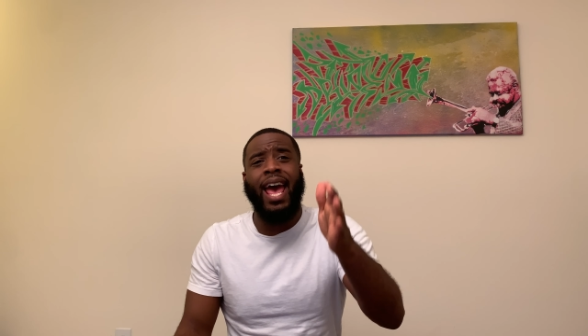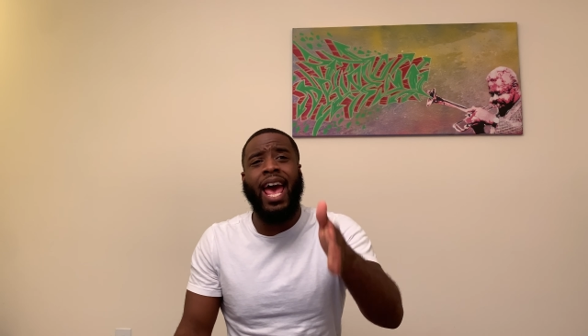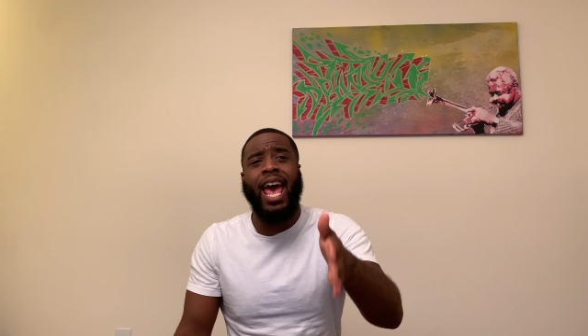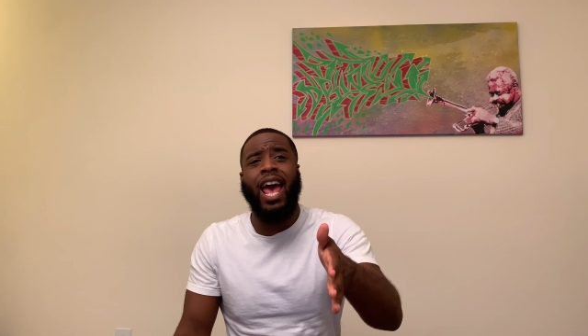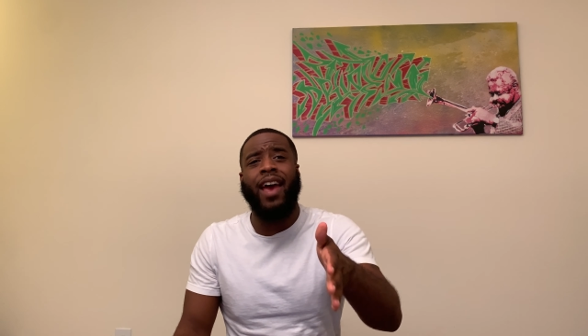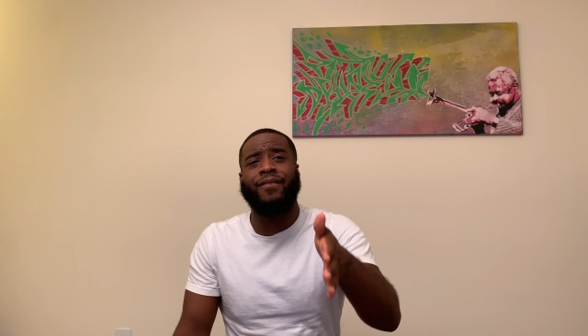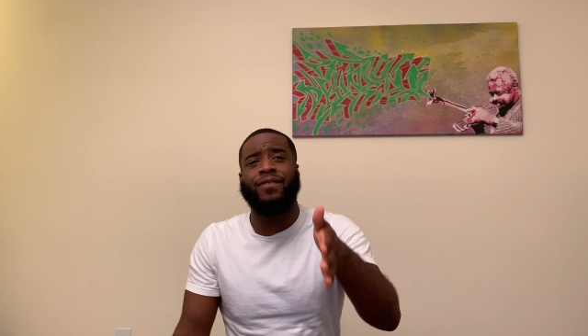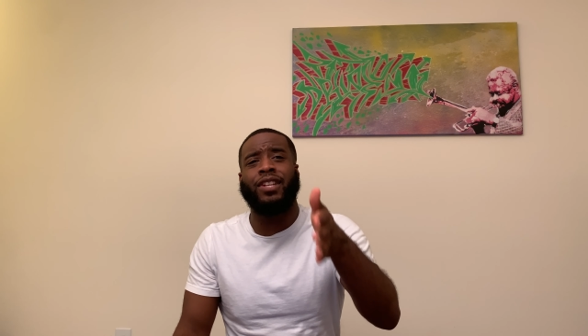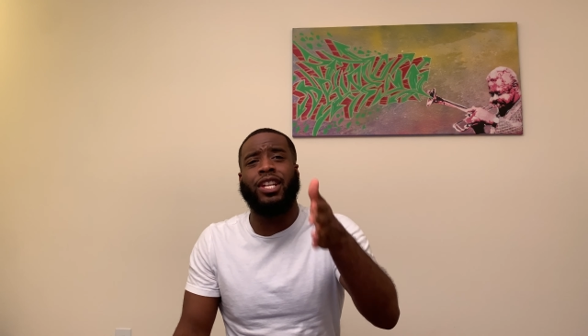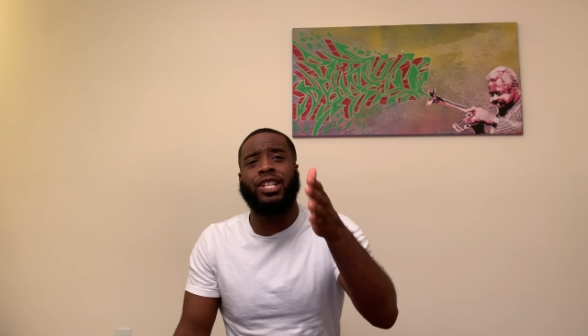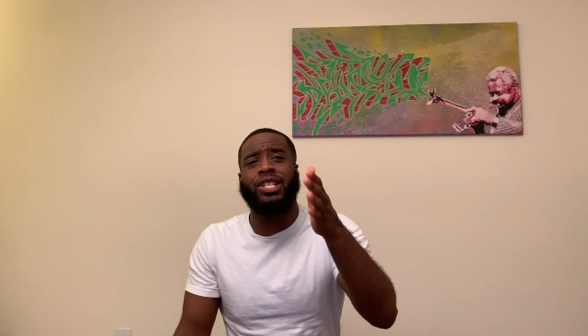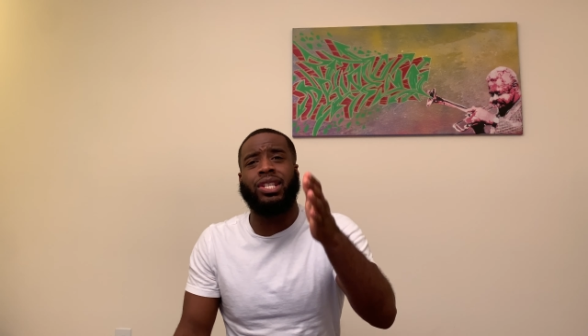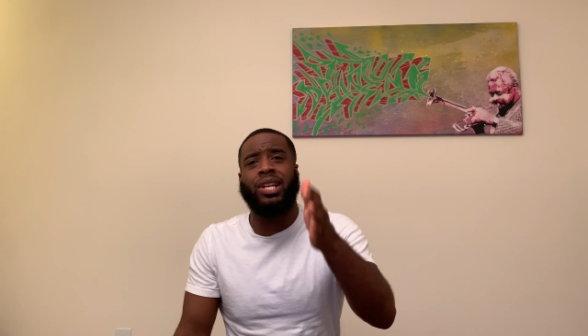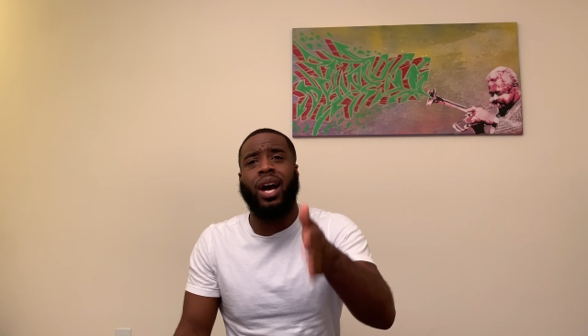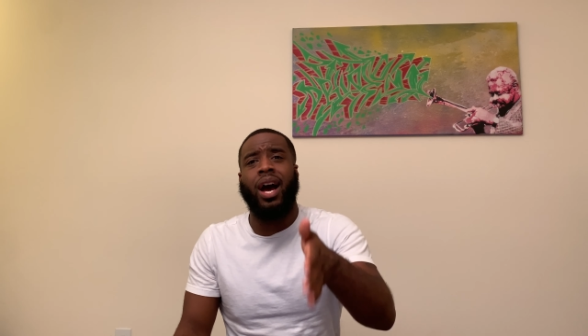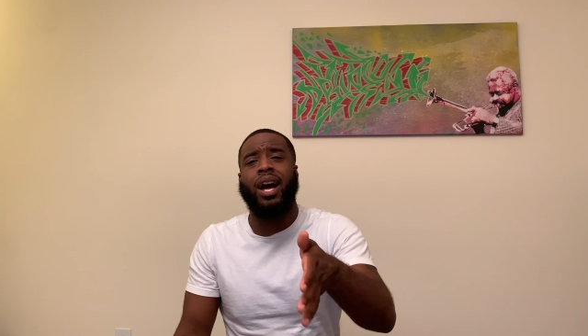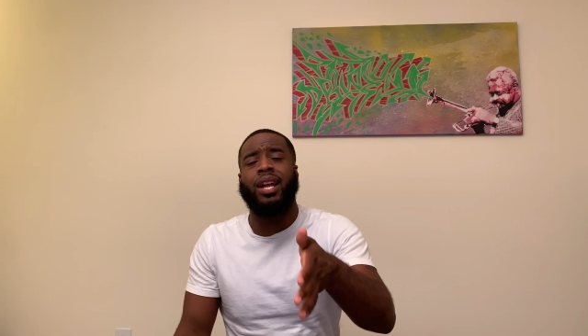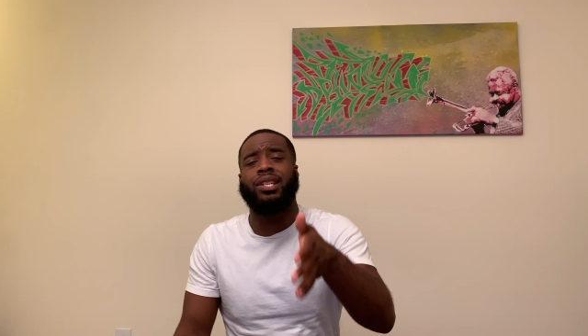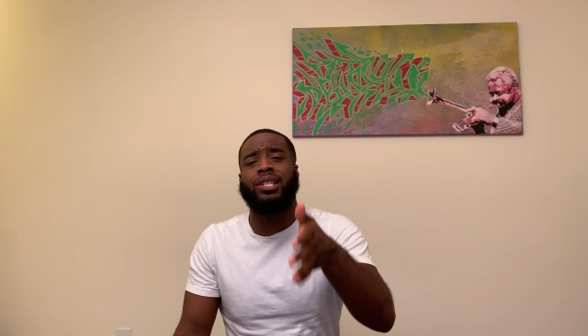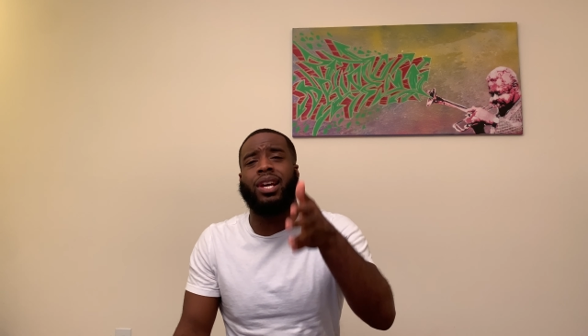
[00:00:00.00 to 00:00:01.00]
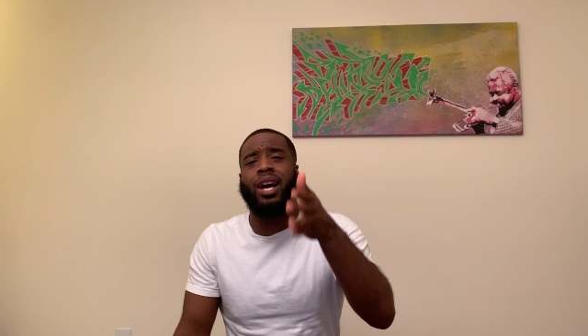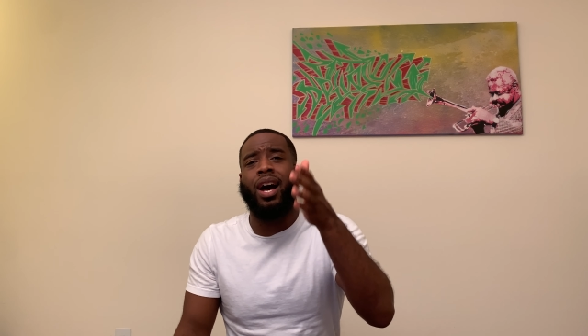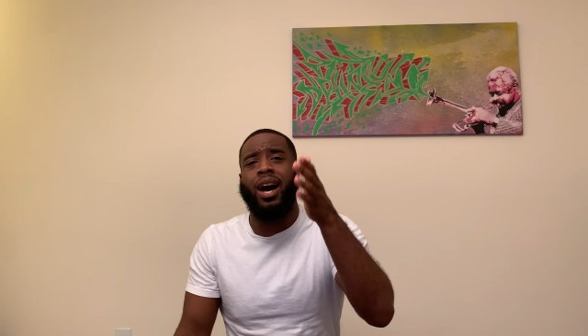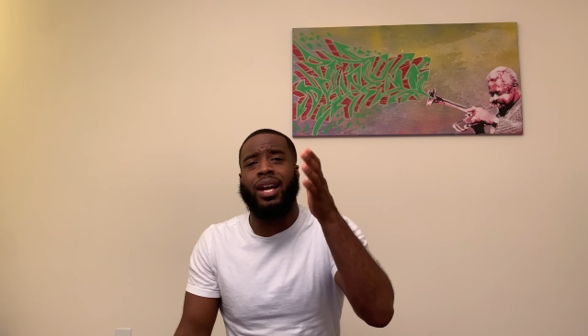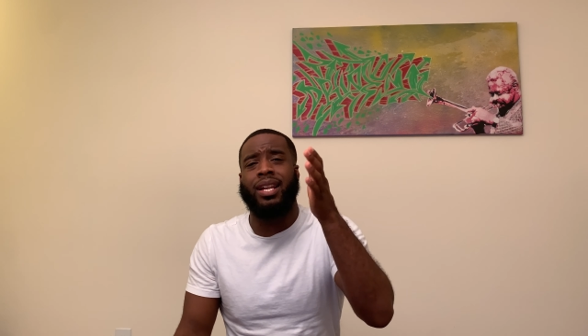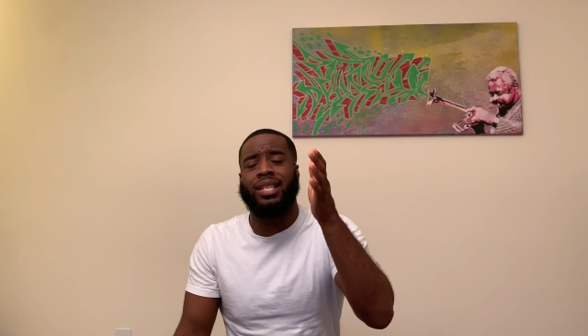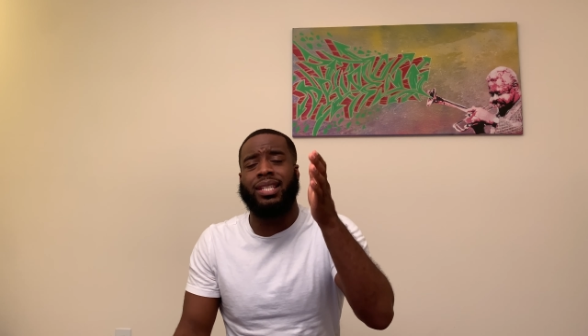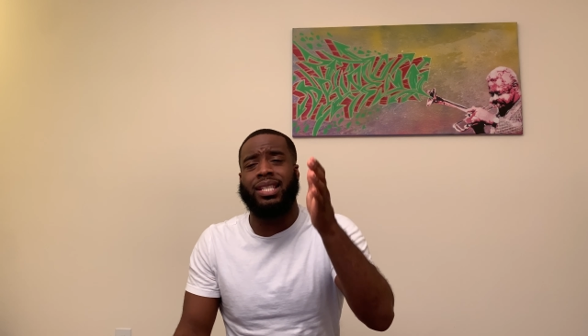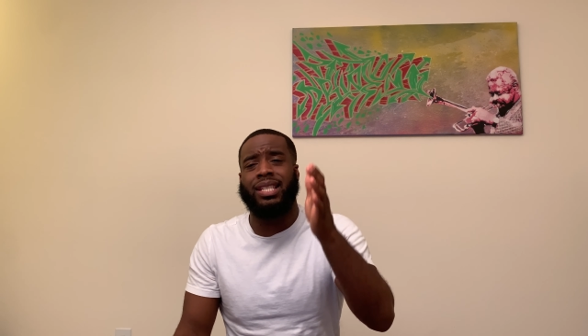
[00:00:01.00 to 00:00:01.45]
after John